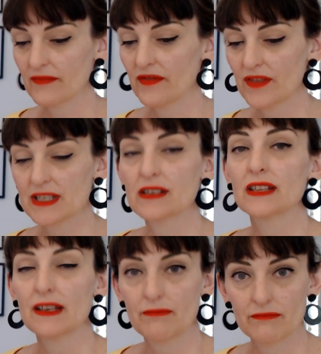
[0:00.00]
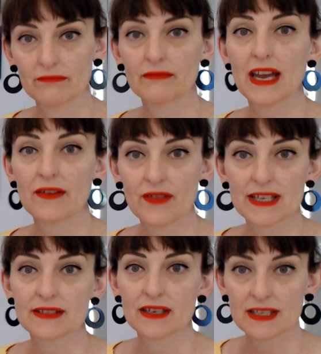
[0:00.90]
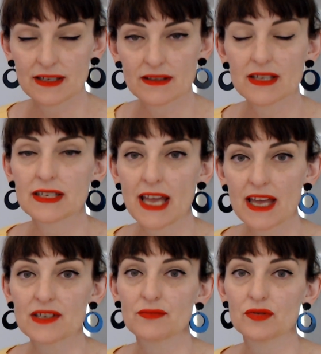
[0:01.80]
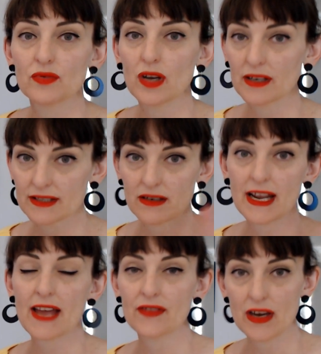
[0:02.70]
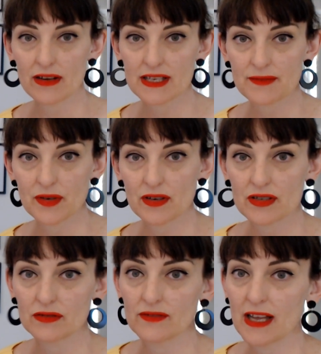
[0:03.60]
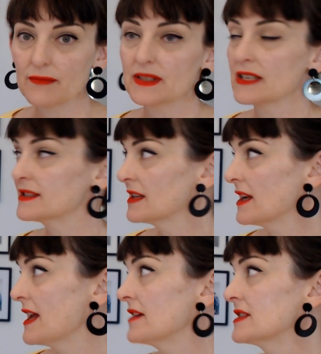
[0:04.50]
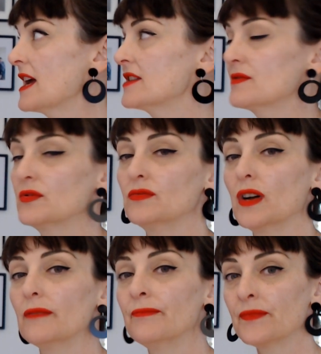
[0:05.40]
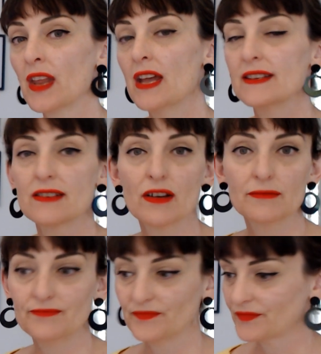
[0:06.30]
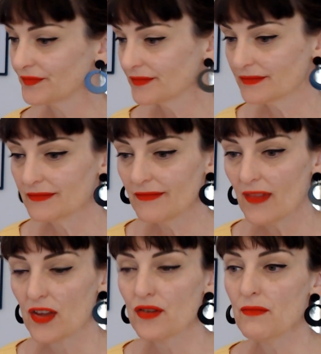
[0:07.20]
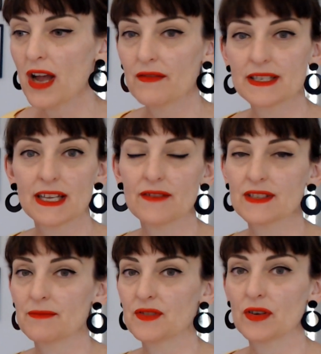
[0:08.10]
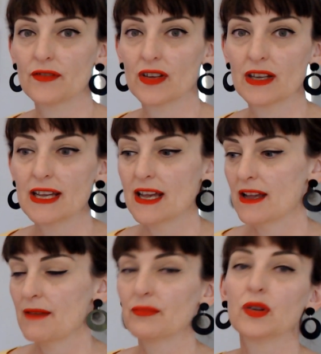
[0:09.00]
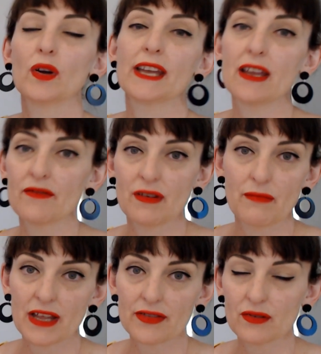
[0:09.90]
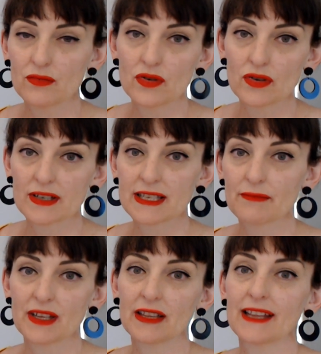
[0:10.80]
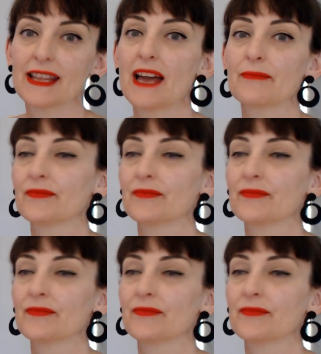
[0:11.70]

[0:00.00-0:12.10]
physically manifested. It's the tangible world. It's not out there in the spiritual realms. It's in our tangible world. So you might receive some sort of a employee of the month award or something like that,